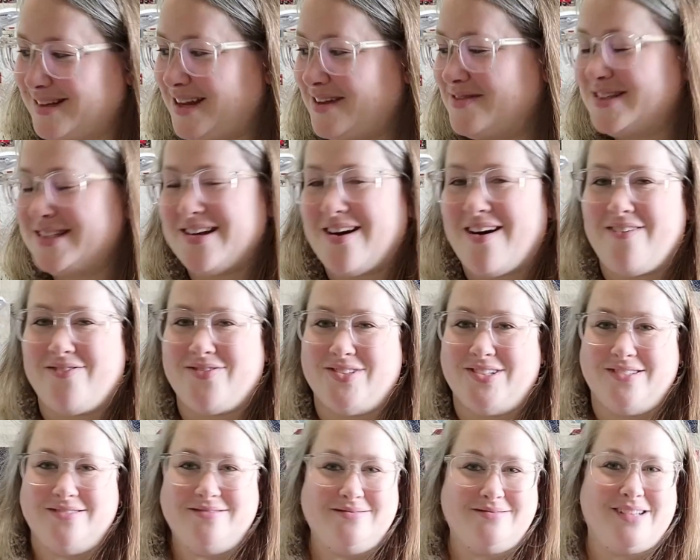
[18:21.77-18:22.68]
It was
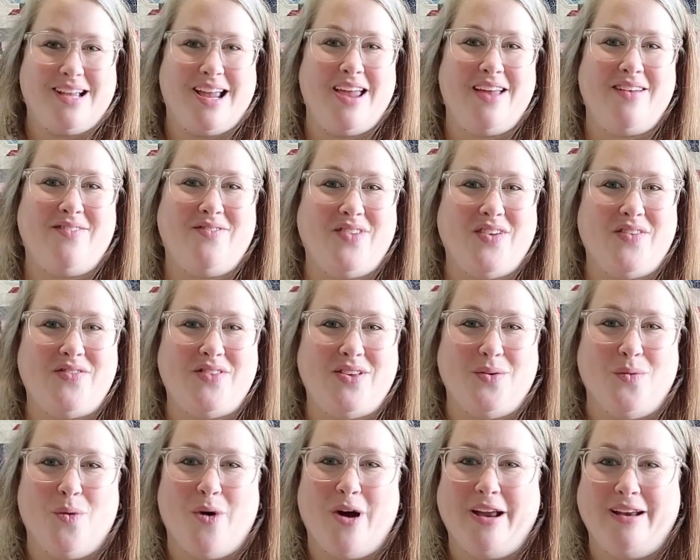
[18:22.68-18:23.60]
awful. I had
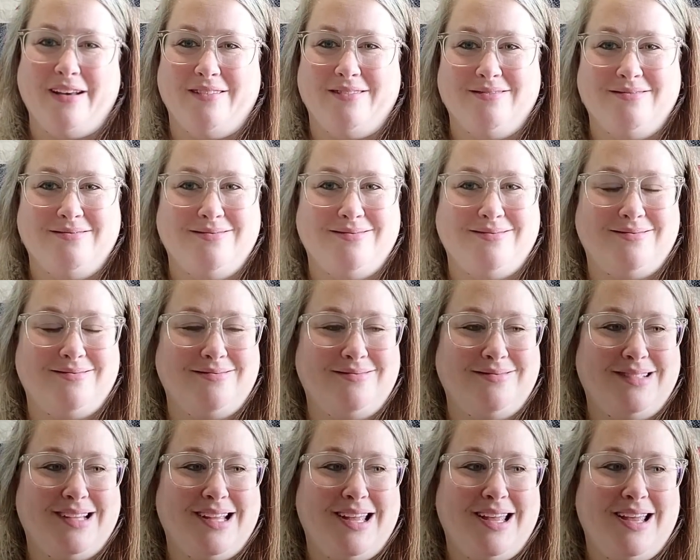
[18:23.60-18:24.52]
51.
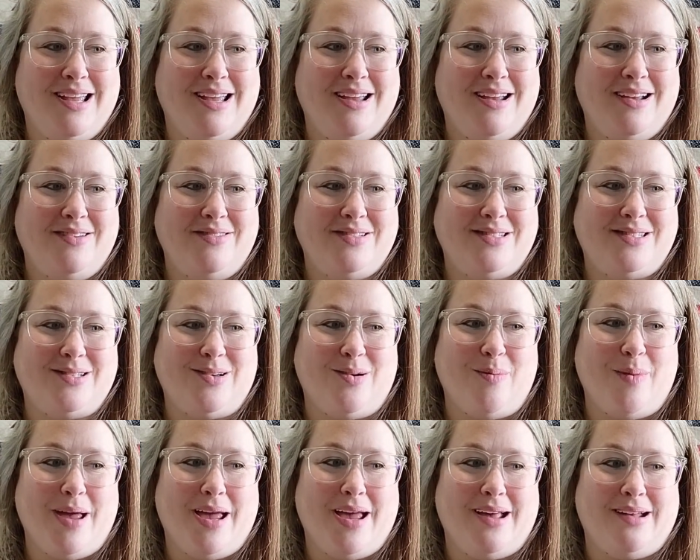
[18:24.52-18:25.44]
So
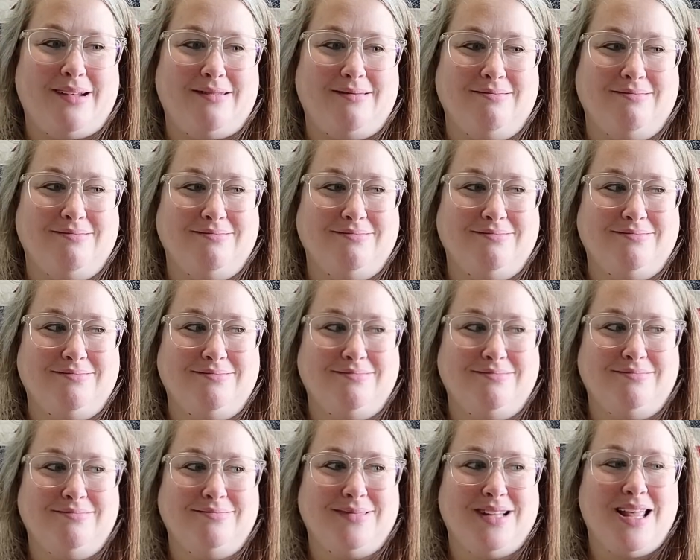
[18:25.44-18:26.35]
bad.
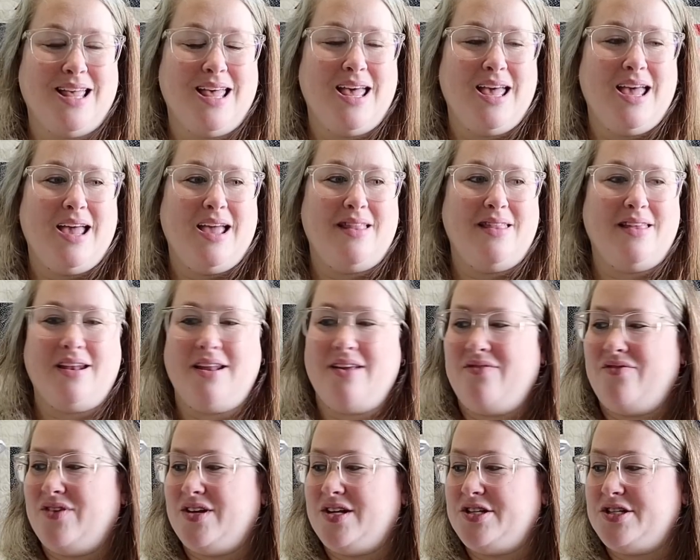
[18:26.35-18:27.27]
And then I
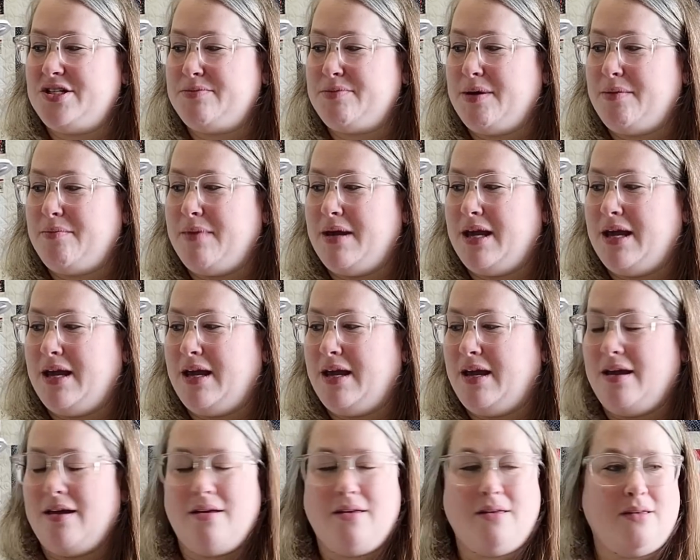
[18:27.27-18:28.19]
finished my
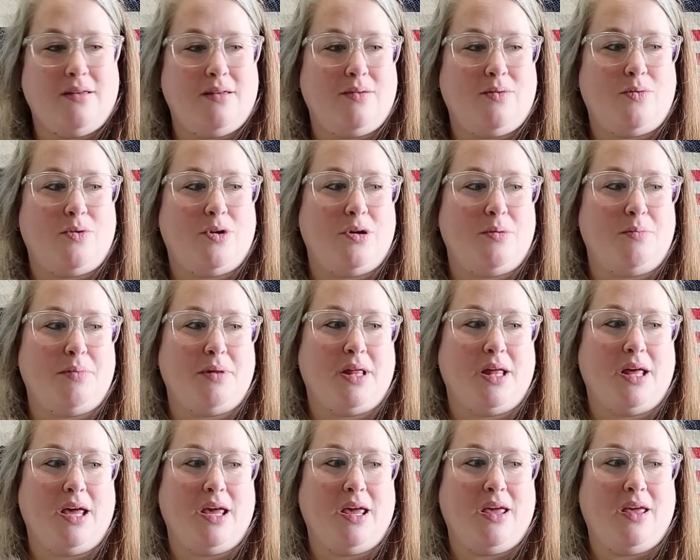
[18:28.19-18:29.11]
May
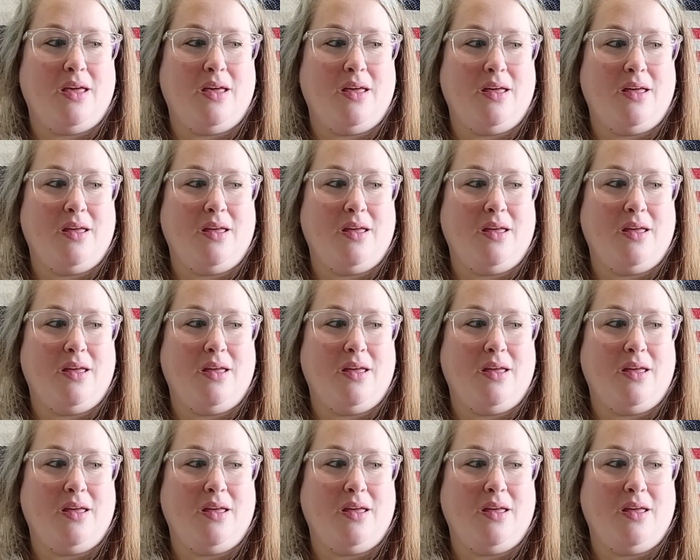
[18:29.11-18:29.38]
wordplay.